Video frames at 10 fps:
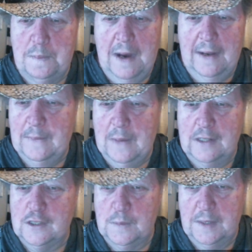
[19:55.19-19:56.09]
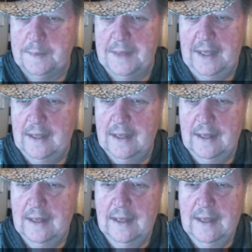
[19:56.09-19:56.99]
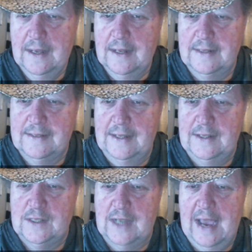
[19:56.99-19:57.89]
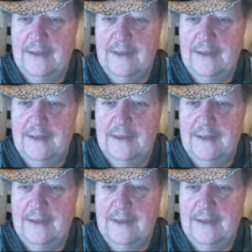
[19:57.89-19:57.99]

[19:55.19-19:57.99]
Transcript: body wash with me, because they usually have